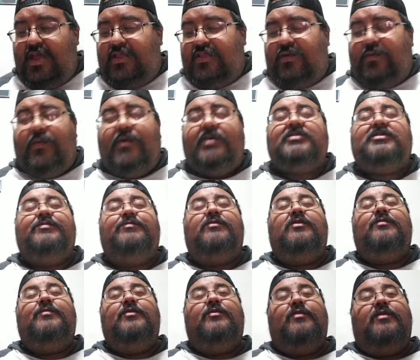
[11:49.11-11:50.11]
There was a
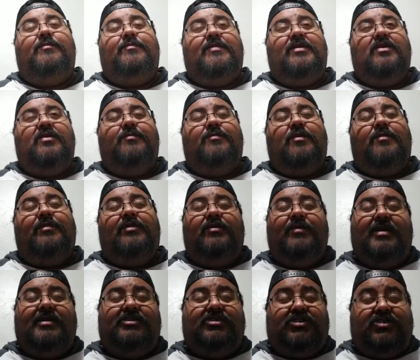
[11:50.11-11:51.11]
moment where Mio
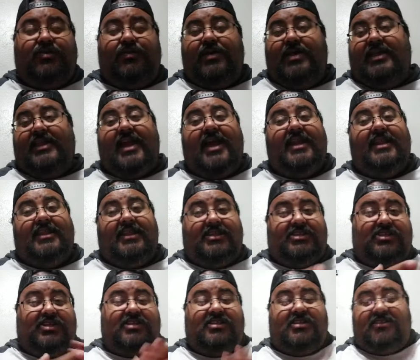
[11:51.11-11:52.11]
Momono and Suri got in
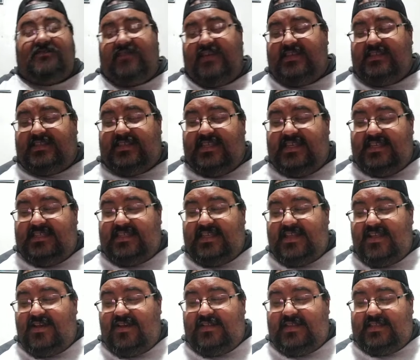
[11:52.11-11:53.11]
each other's faces
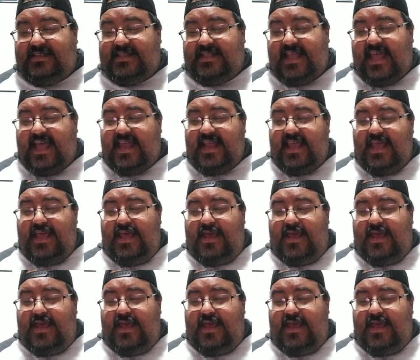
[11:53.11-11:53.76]
and all this and that.